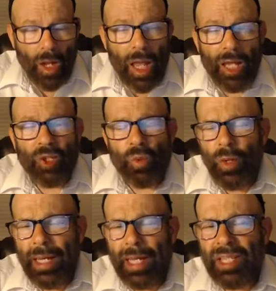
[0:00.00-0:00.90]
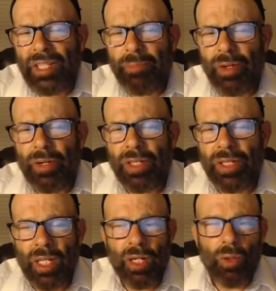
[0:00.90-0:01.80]
As we experience
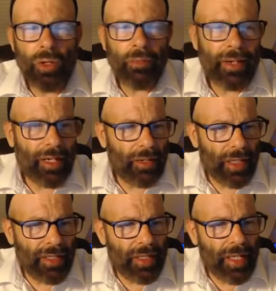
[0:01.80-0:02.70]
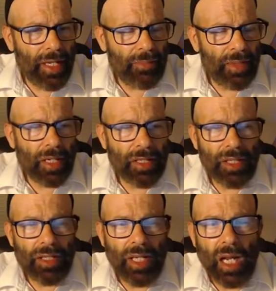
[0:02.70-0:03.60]
the, in quote, Merkabah today, being it's a
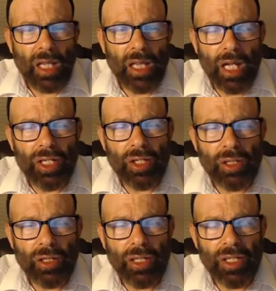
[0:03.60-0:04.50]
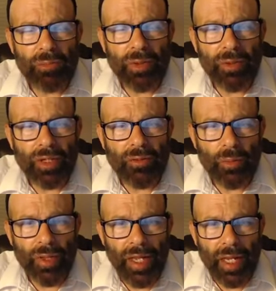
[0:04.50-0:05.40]
psychological experience from
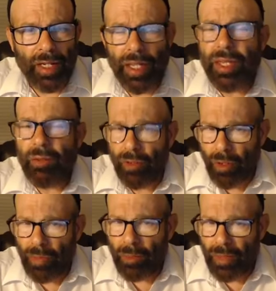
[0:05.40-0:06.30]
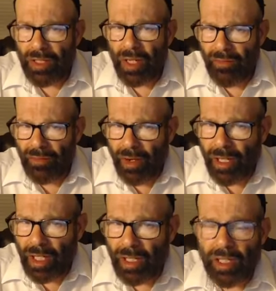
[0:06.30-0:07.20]
within, I think Rambam makes it
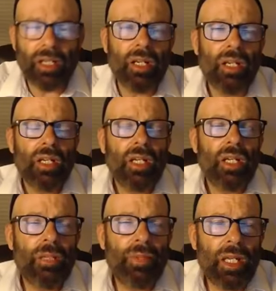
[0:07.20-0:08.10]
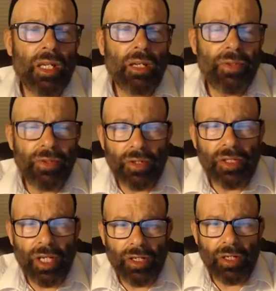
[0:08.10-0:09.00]
very clear in the beginning of the third
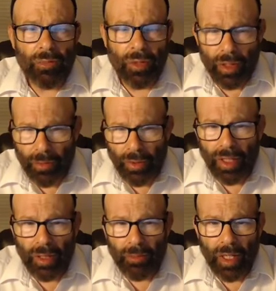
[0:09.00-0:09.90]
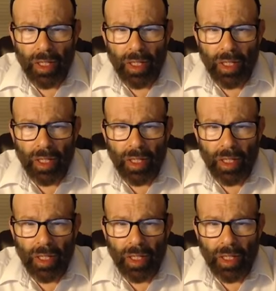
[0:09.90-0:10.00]
section of the Moreh Nevuchim.